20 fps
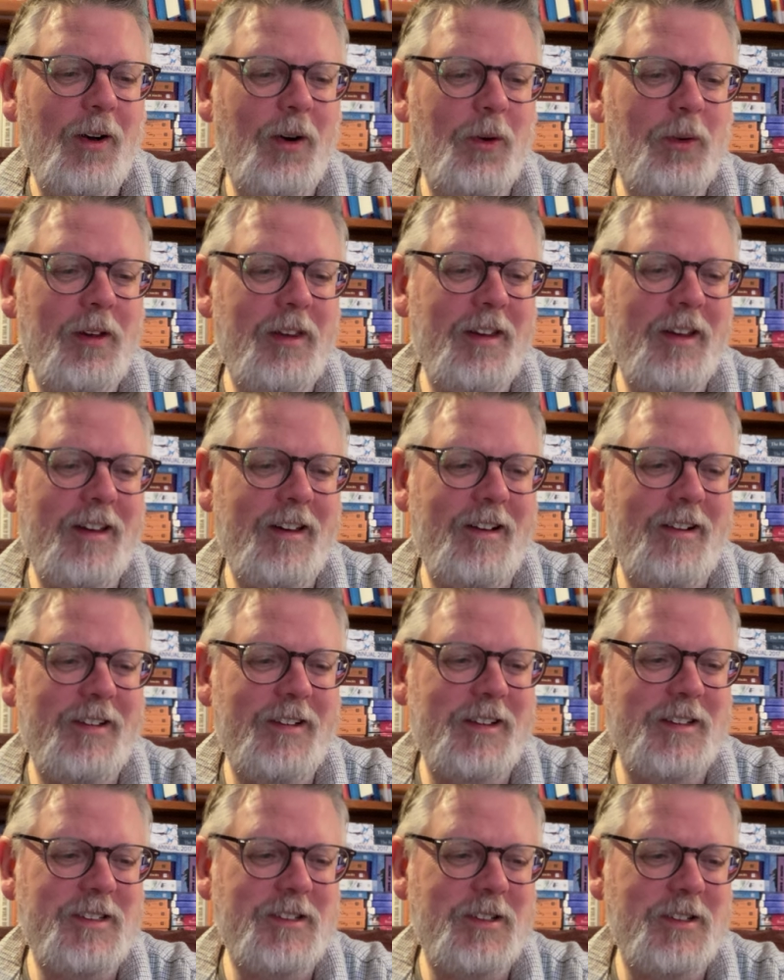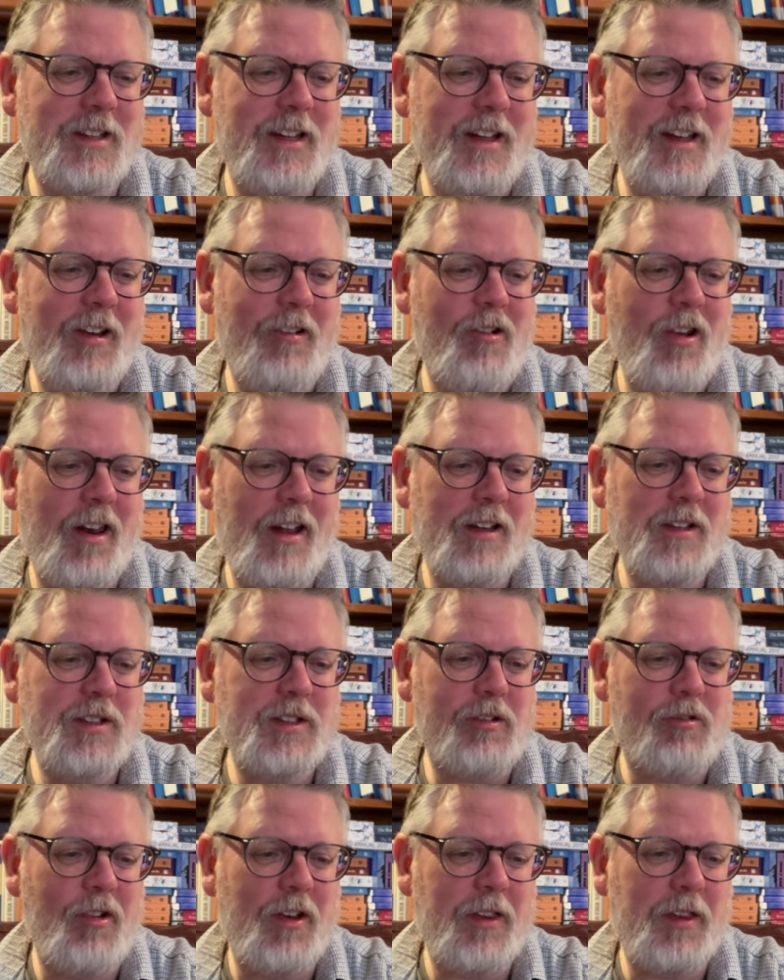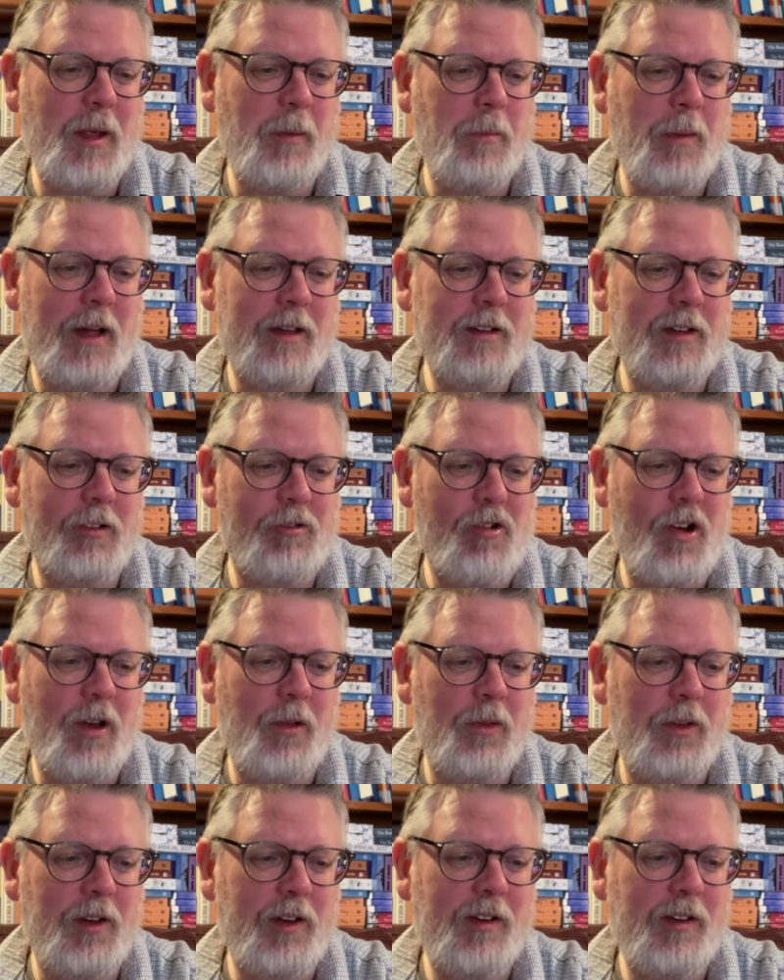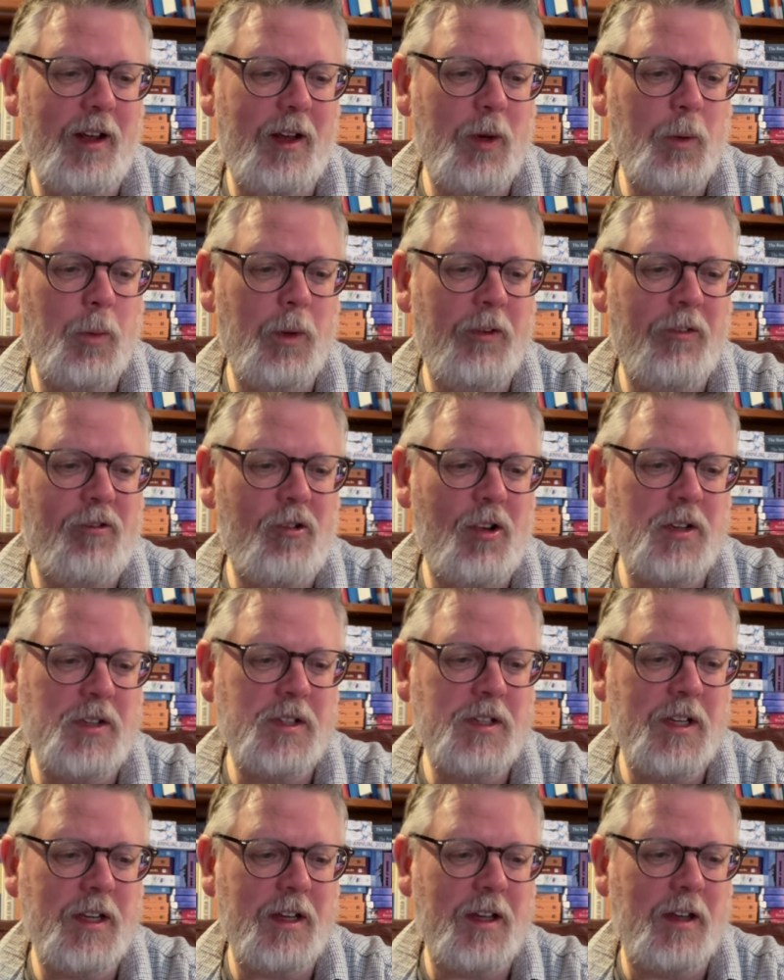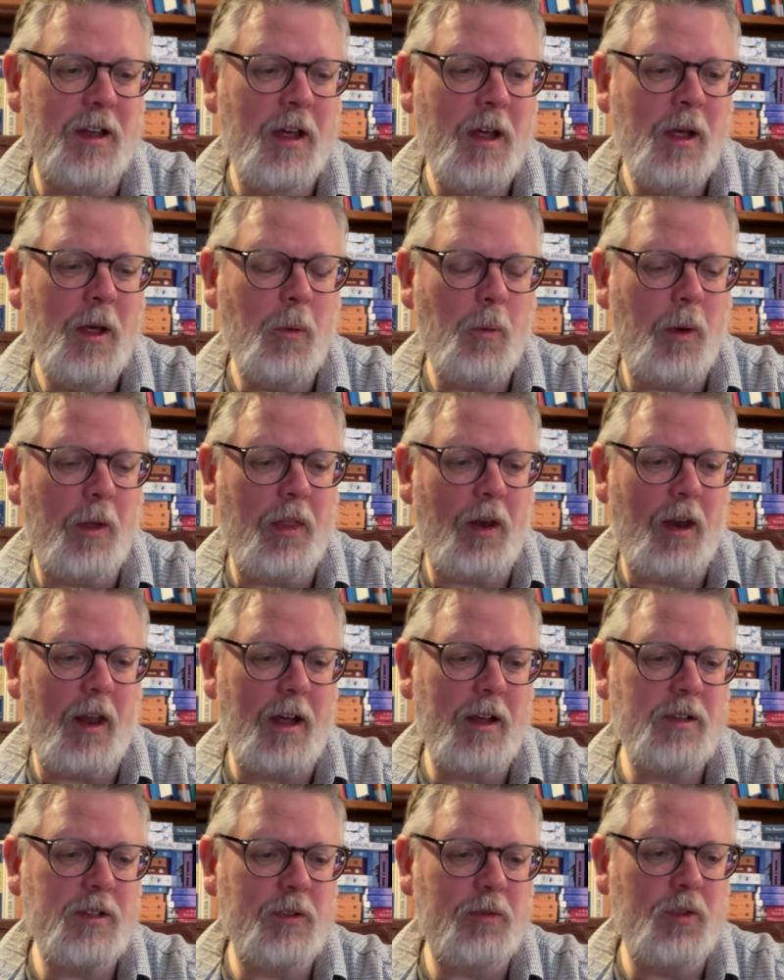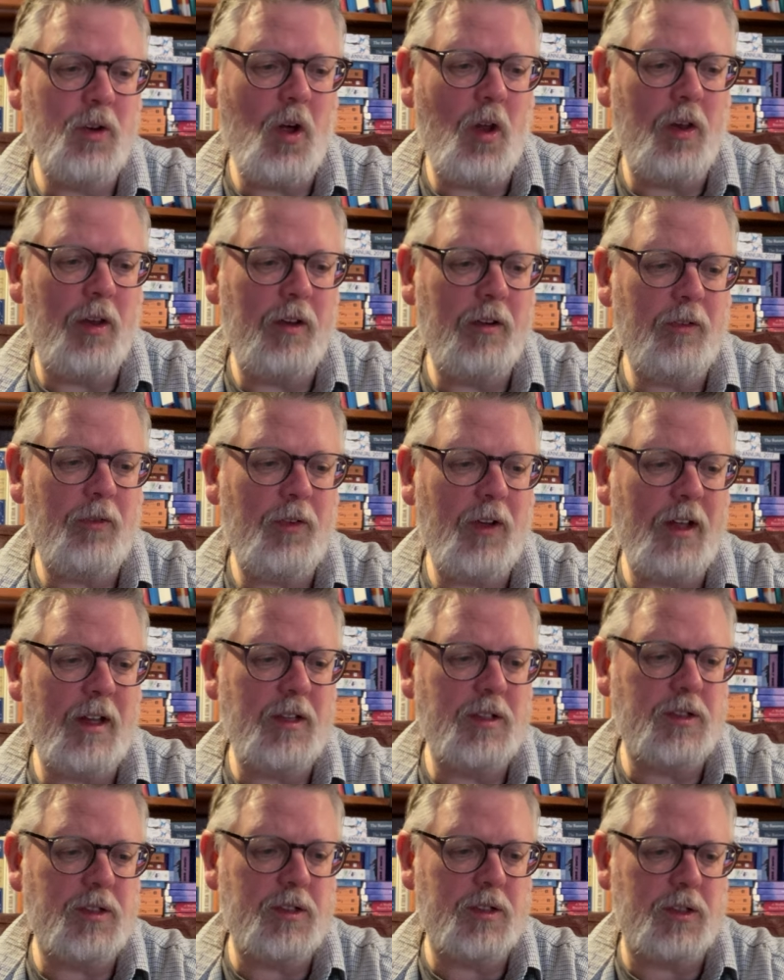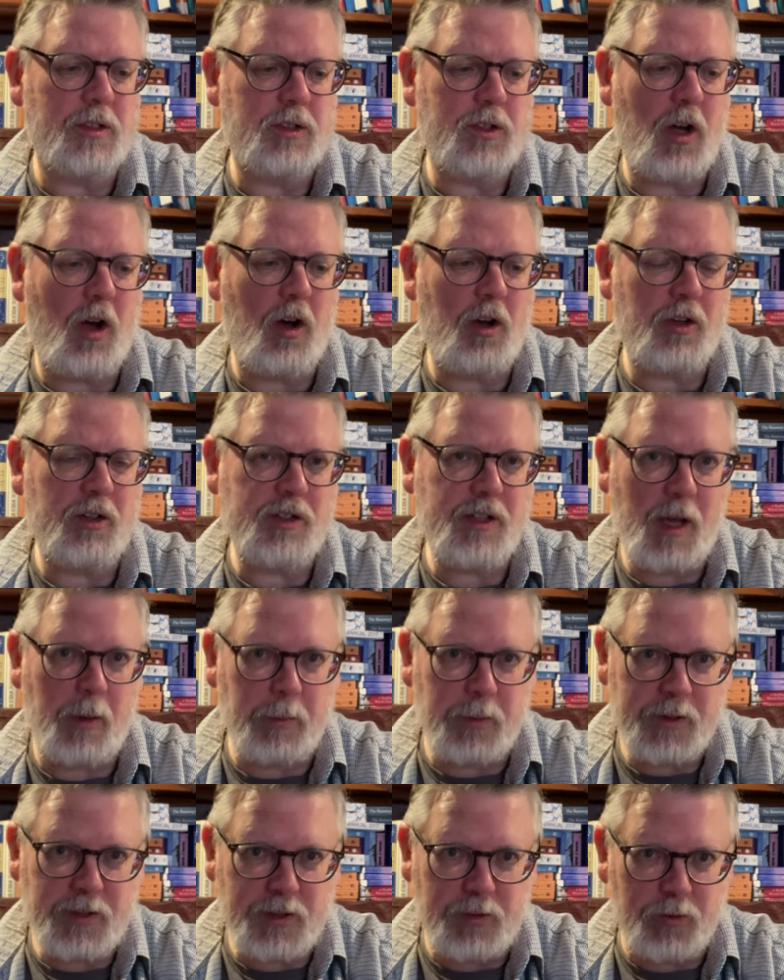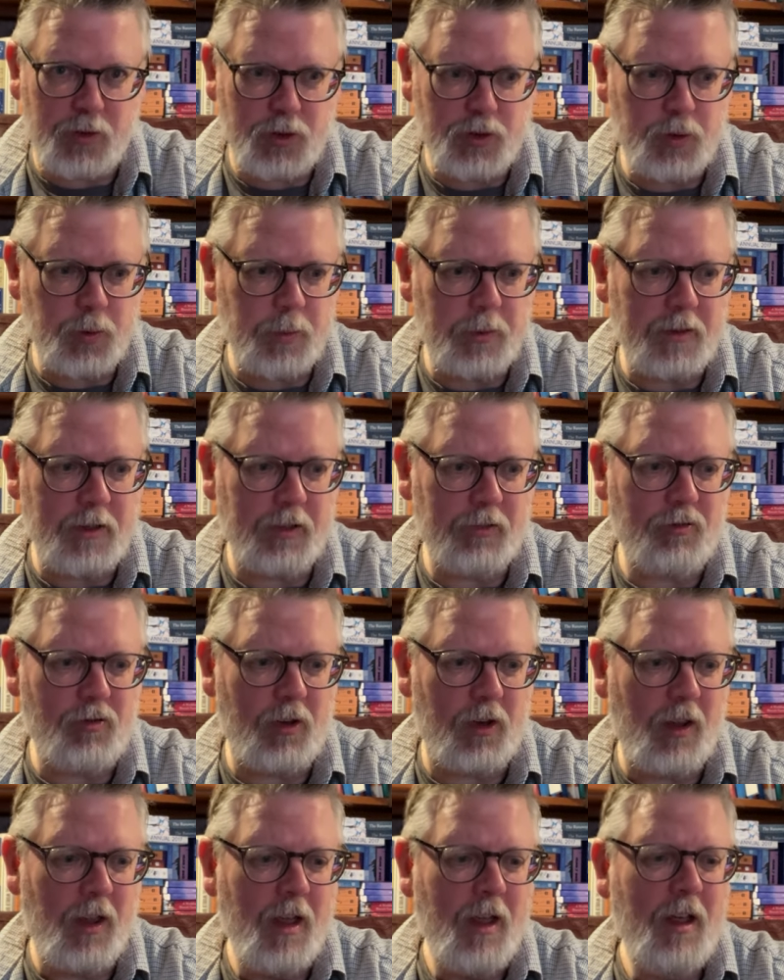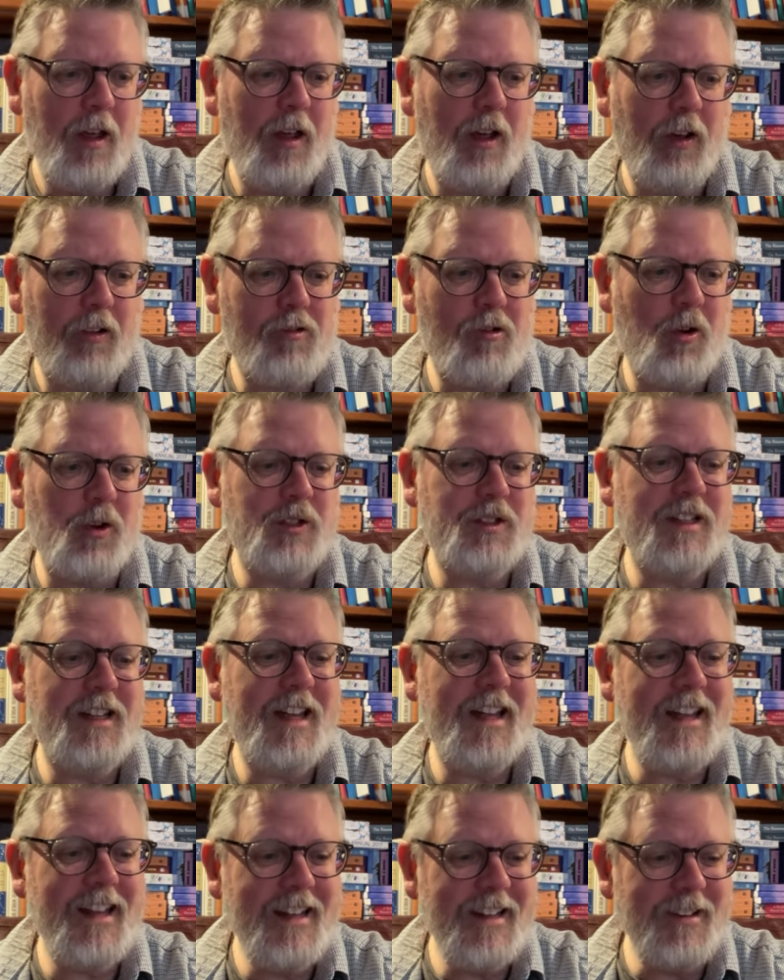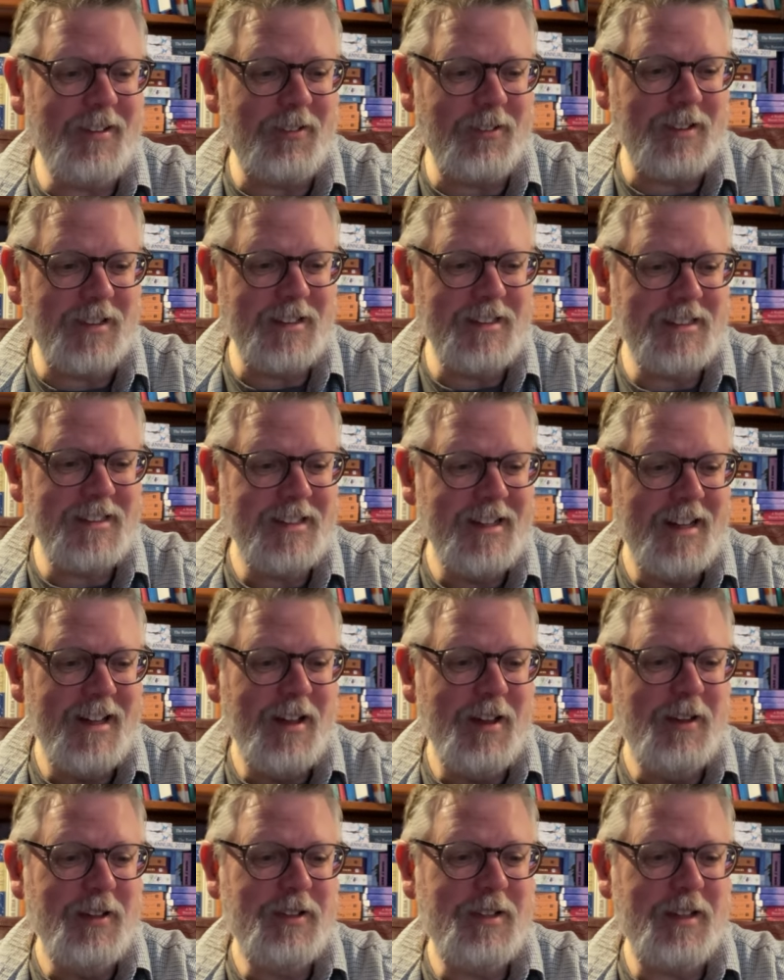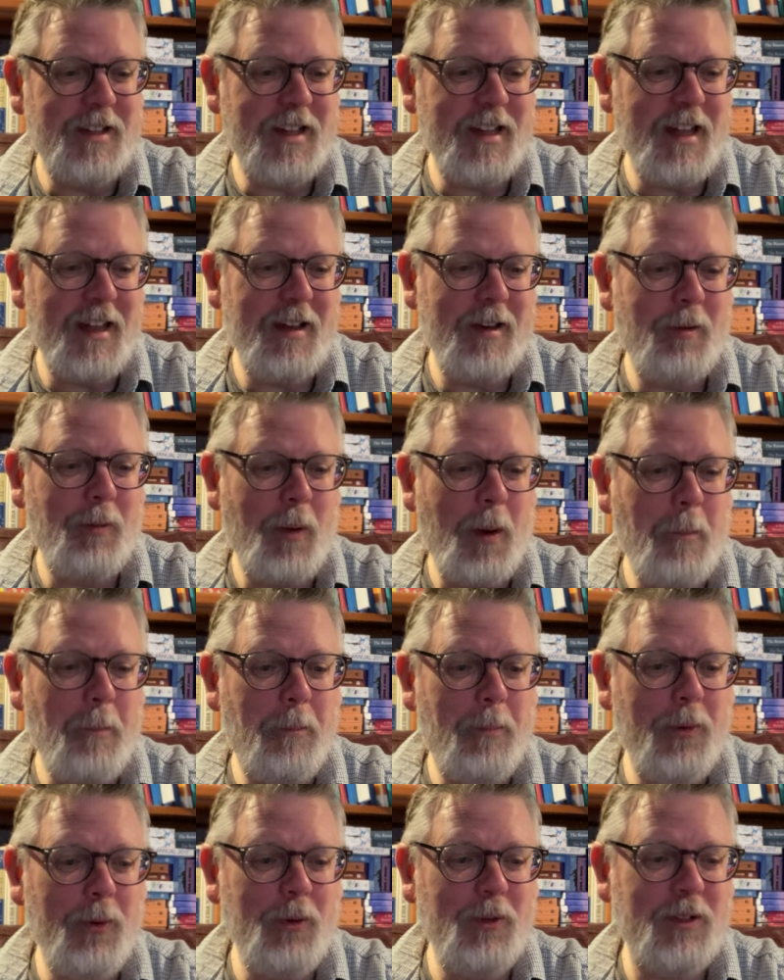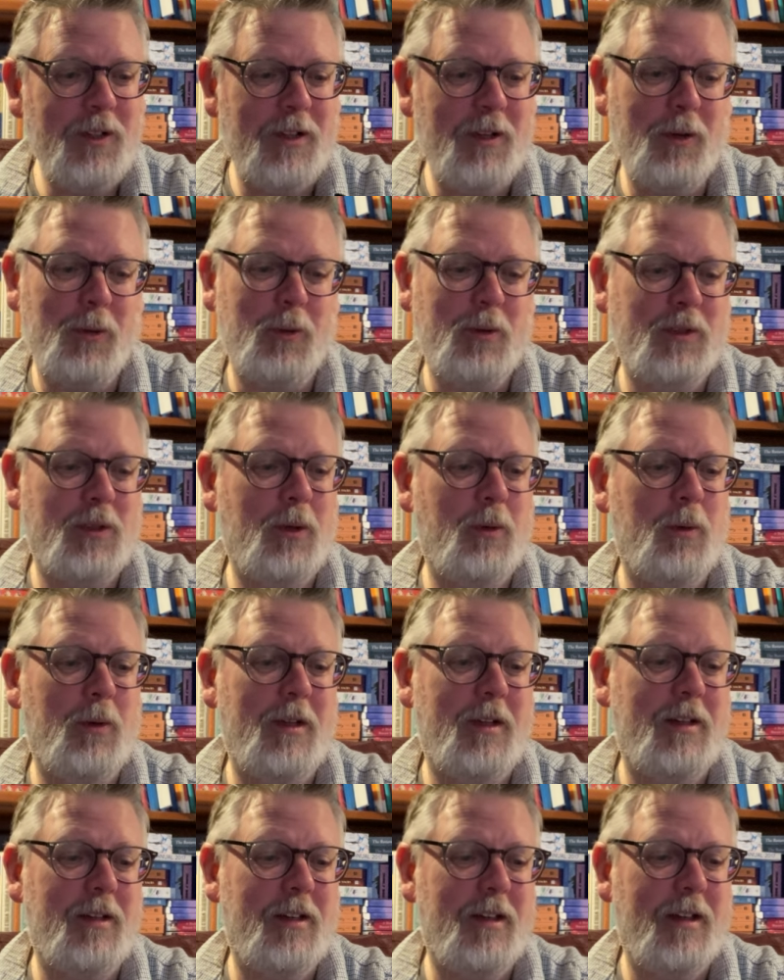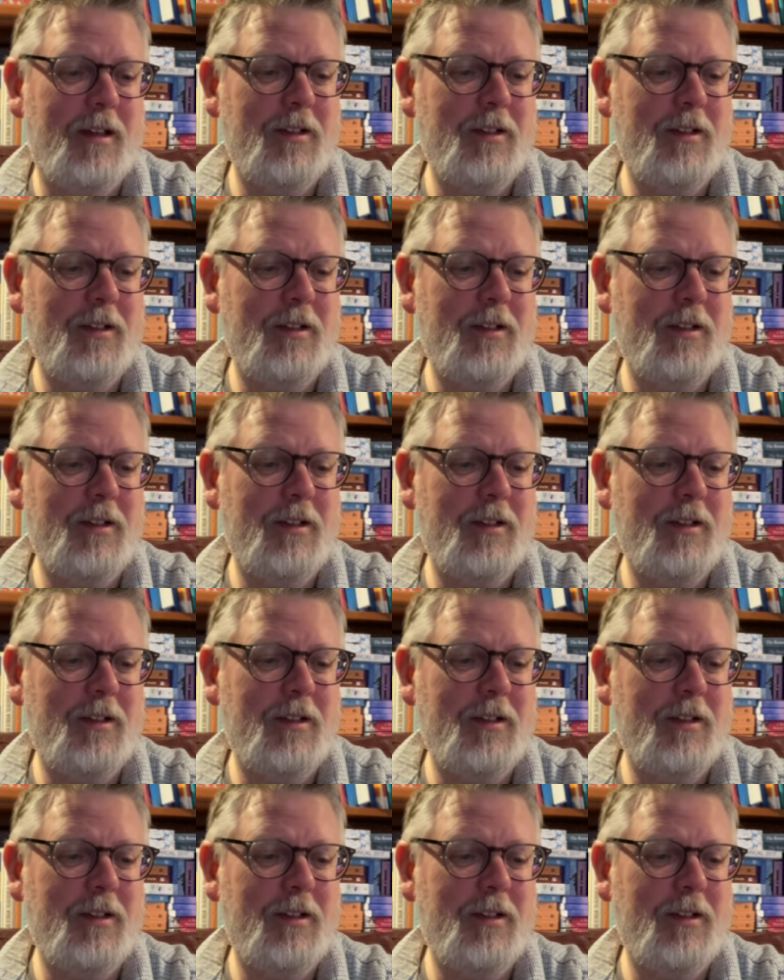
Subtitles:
Only the guardians could hear and answer it, their battleground, the shadowy frontier, where the light of knowledge fades into the dark depths of the supernatural, across the eons to the age when Boudicca was queen.